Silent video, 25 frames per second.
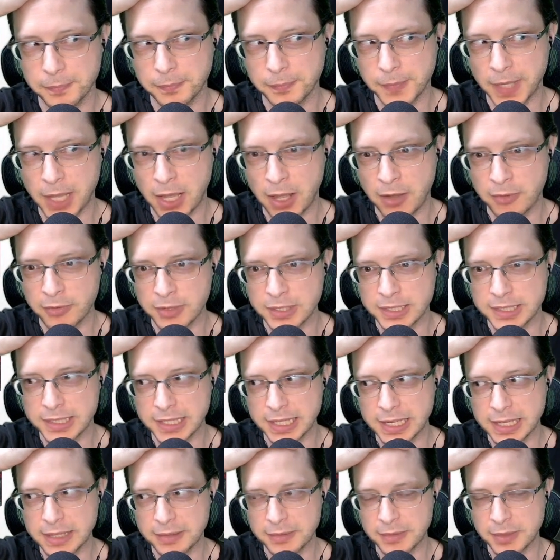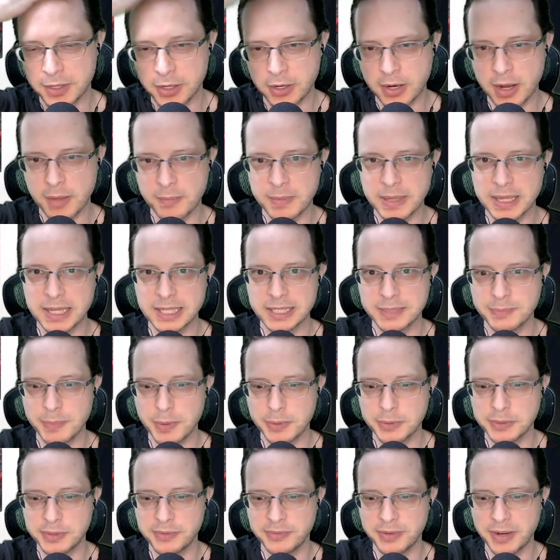Obviously, they're not being
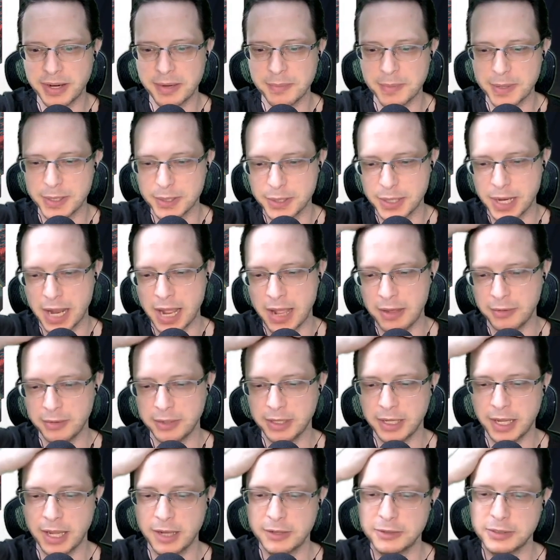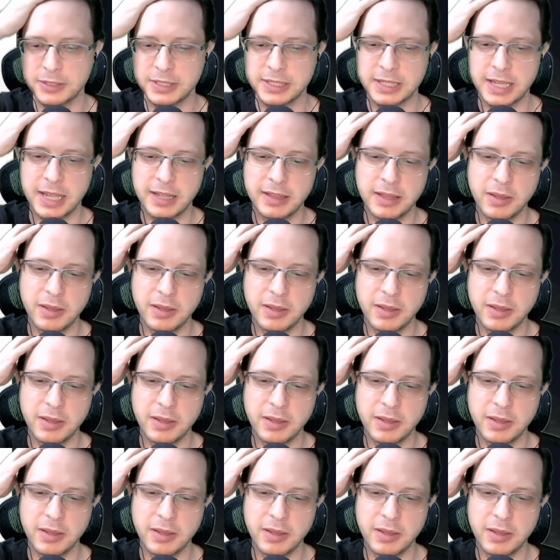exposed to very much out in the countryside.